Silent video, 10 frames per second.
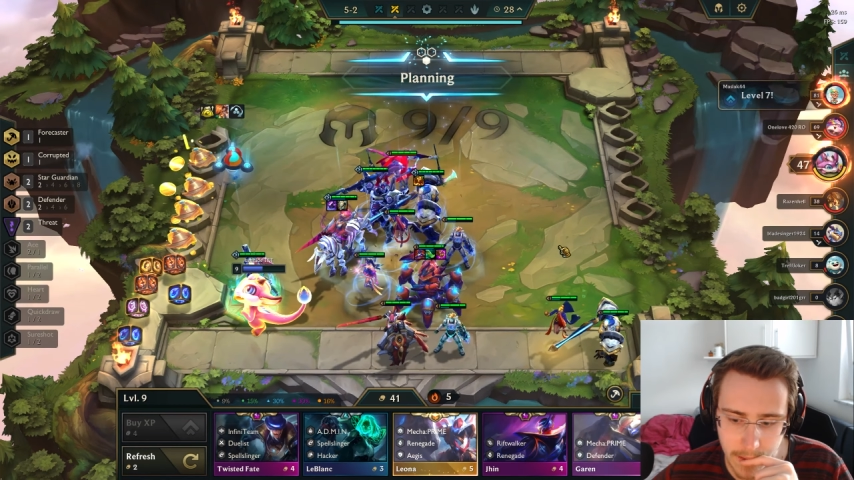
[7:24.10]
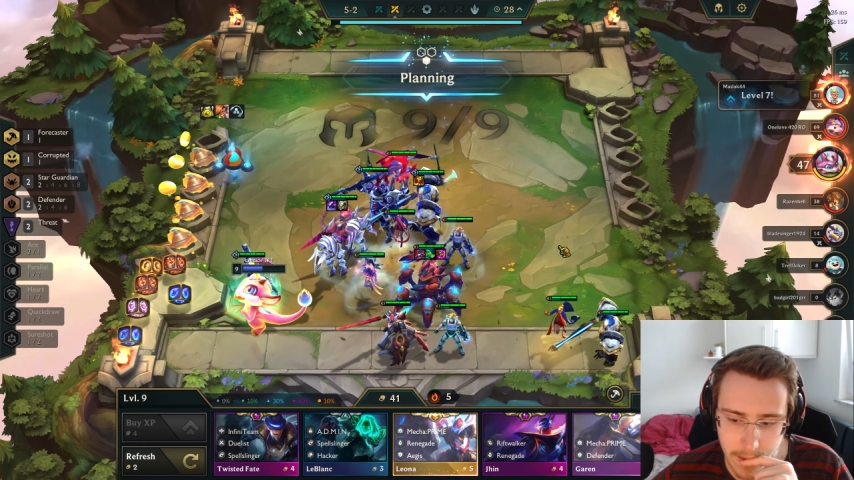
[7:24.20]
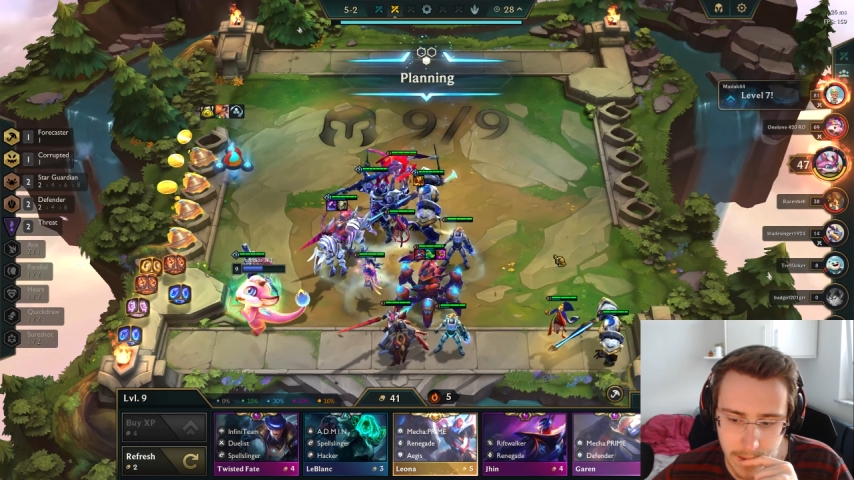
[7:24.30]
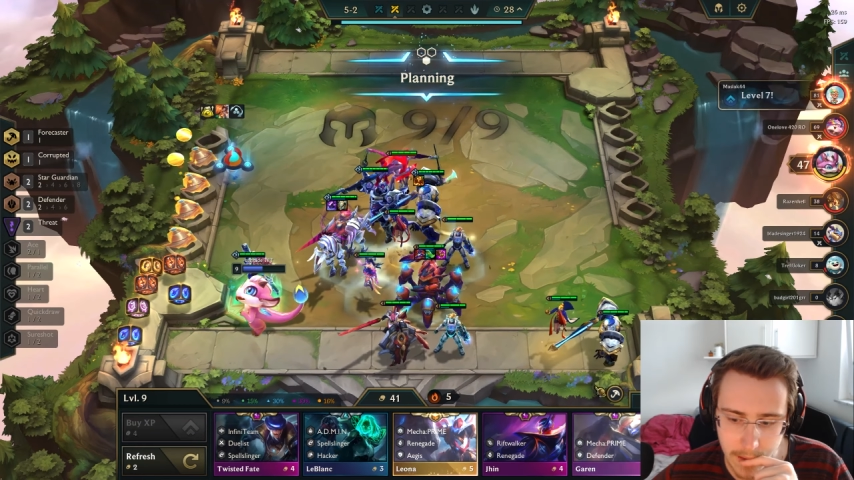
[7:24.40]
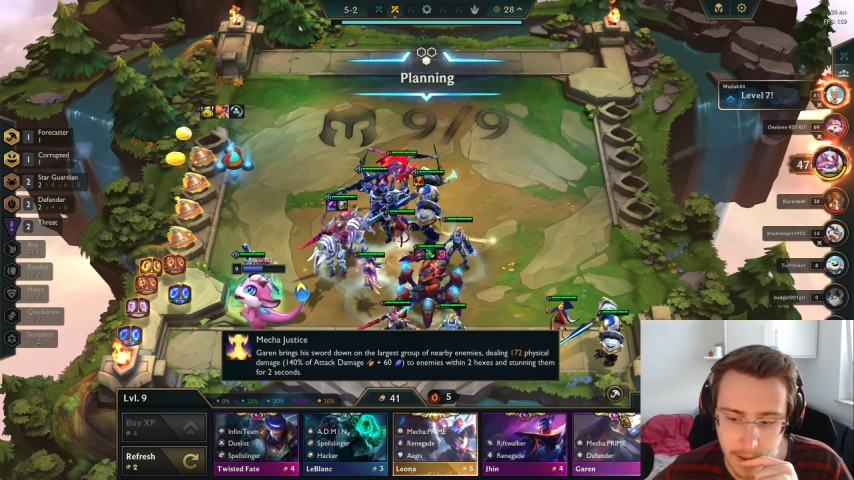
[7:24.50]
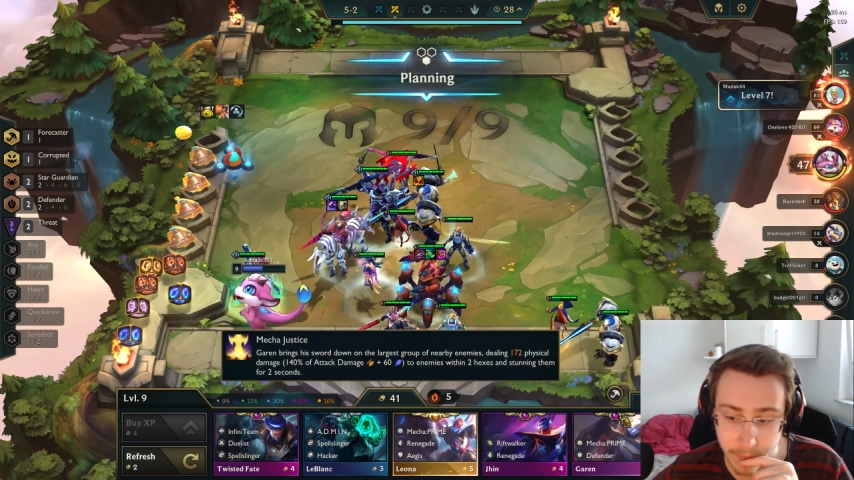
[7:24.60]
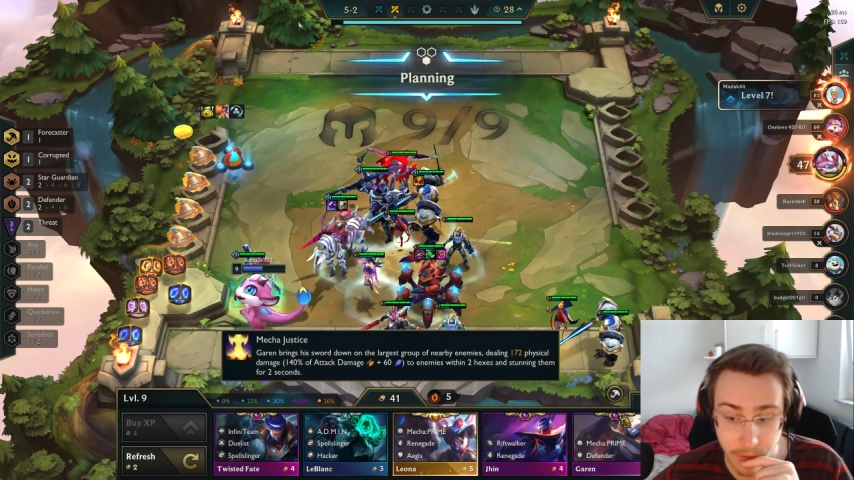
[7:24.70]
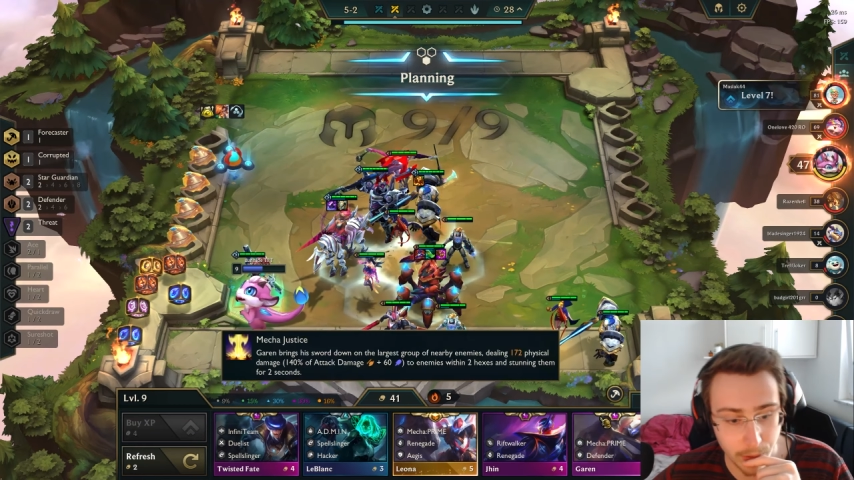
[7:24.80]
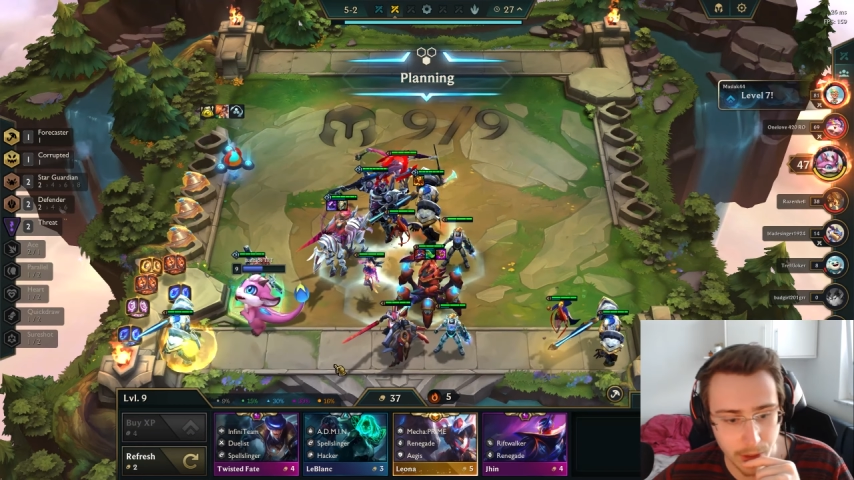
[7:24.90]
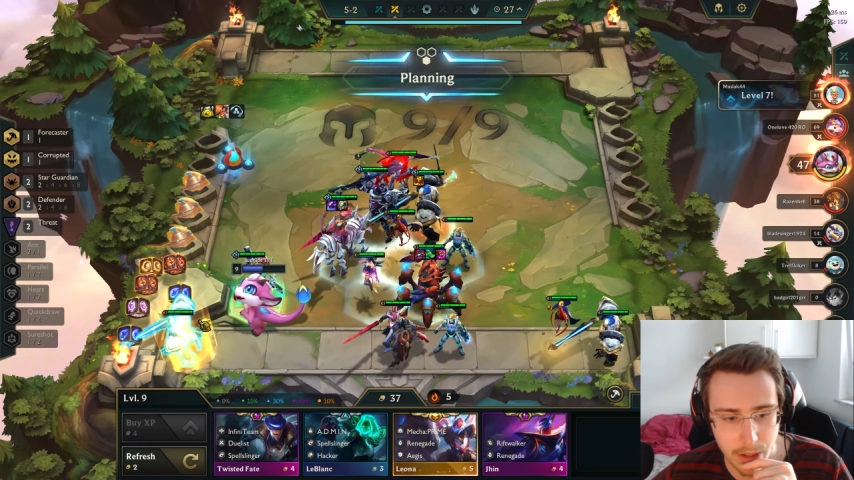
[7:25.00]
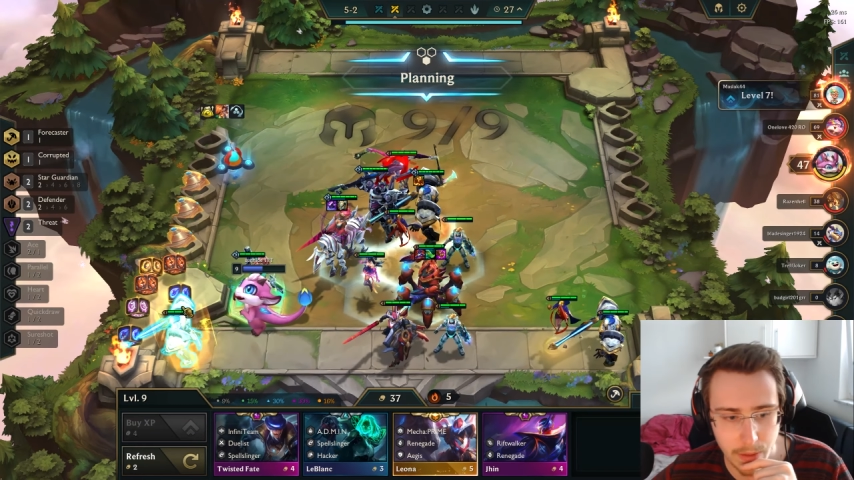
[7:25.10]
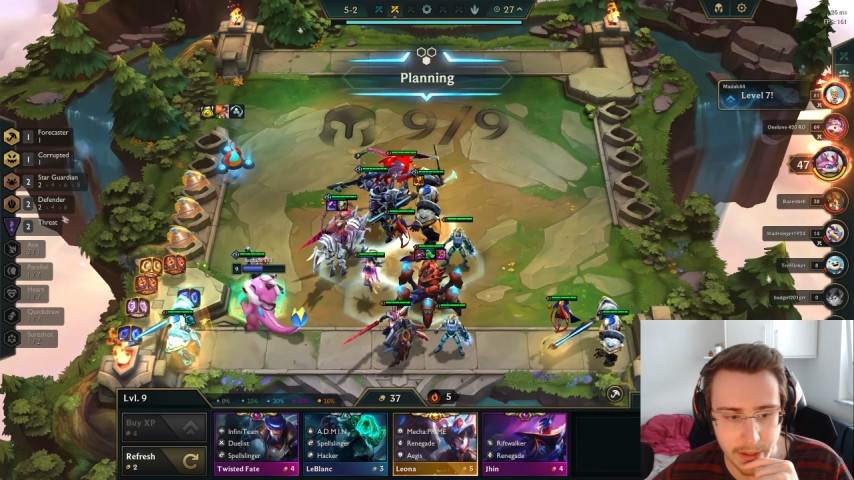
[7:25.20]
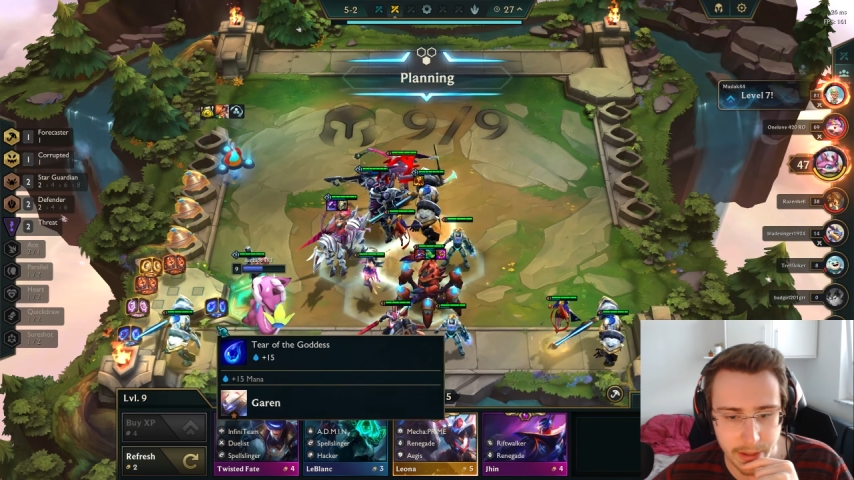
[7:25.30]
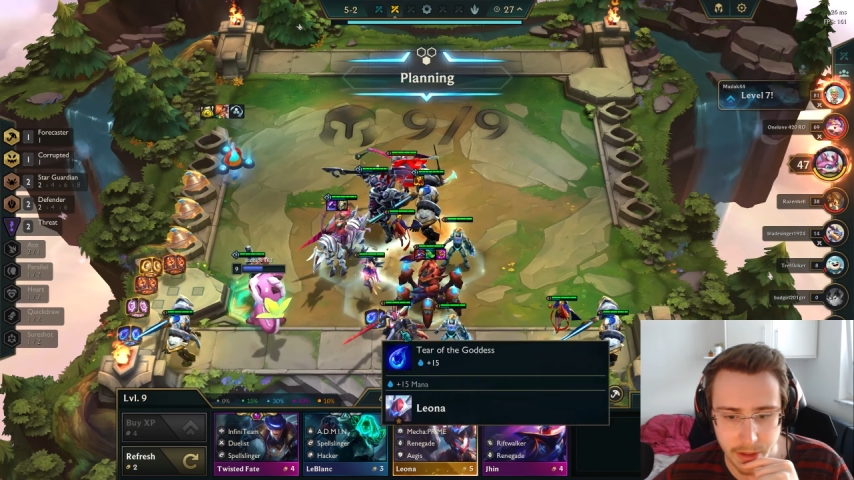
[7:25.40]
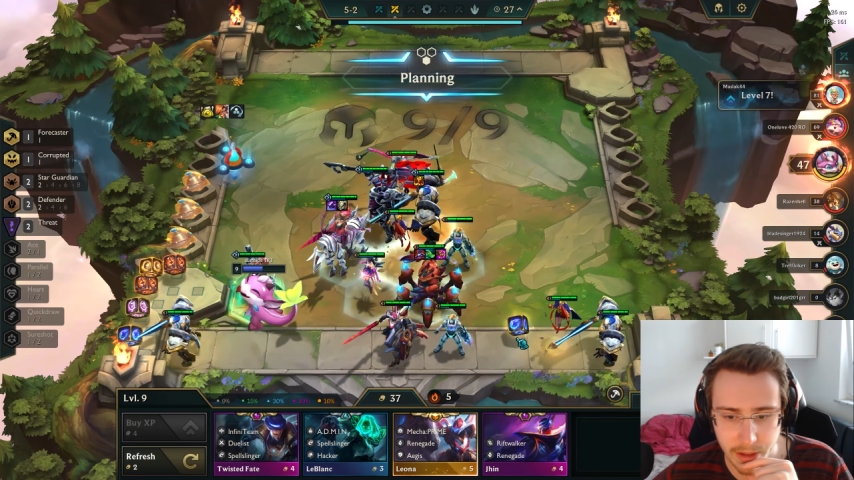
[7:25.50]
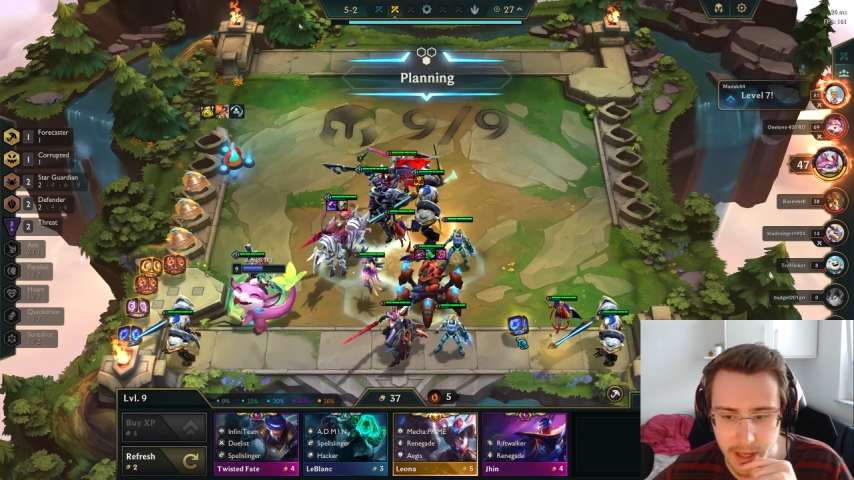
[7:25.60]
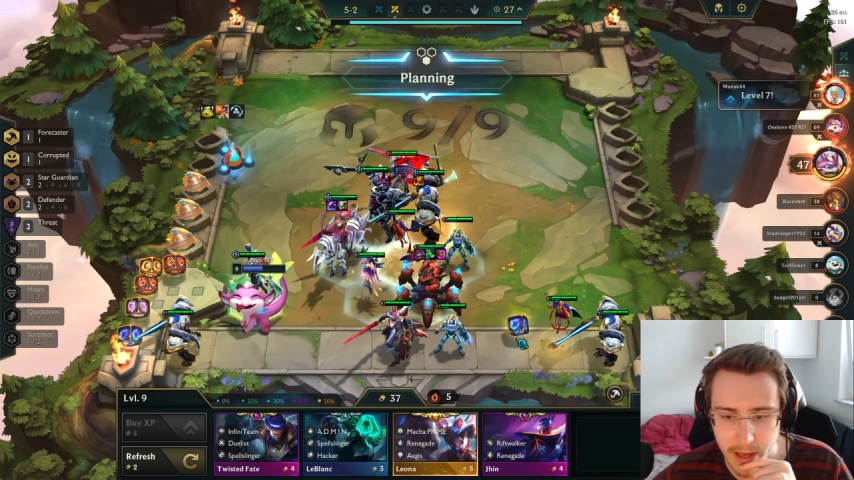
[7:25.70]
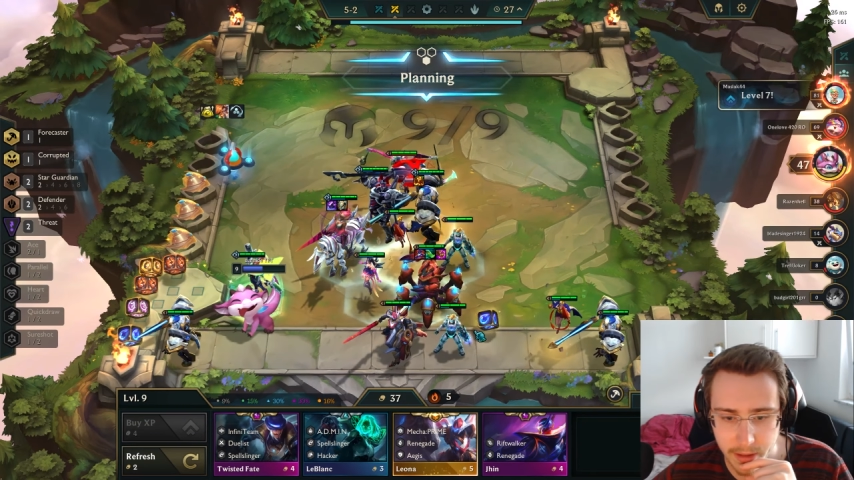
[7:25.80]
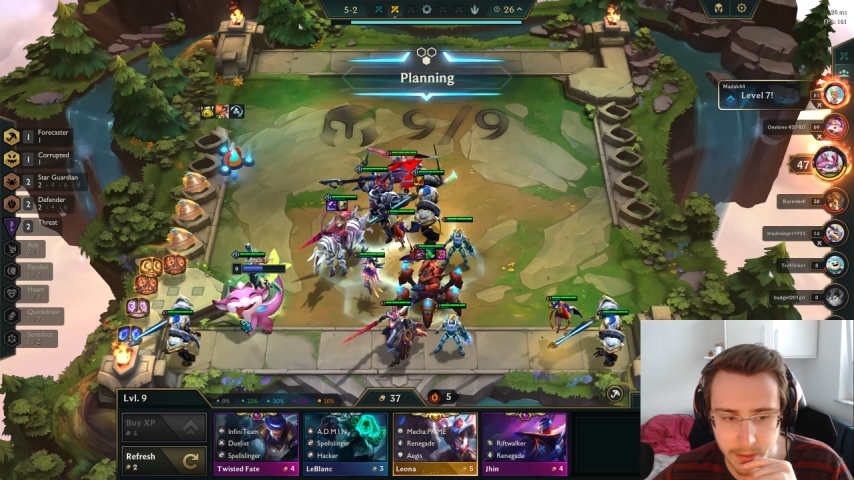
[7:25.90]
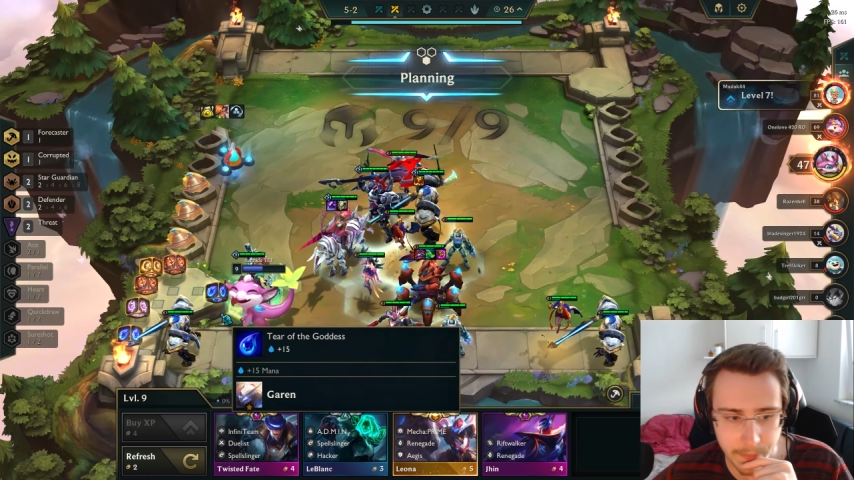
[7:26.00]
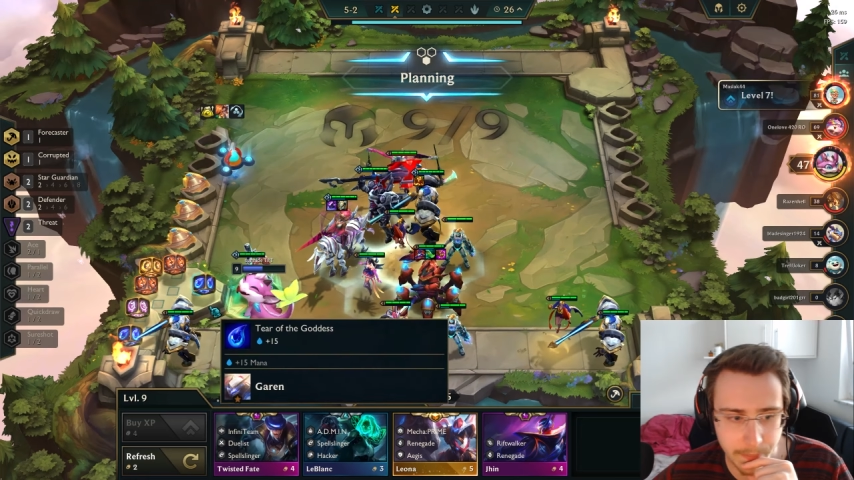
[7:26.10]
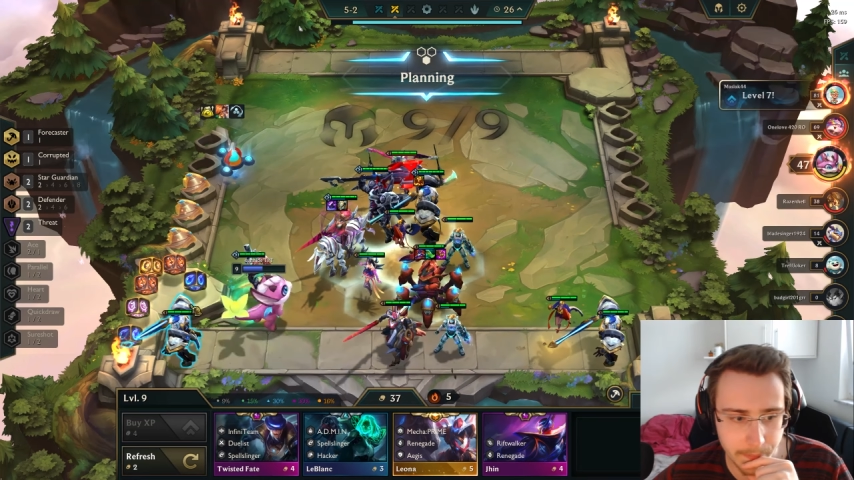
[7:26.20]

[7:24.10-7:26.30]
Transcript: Um, there we go, another Garen.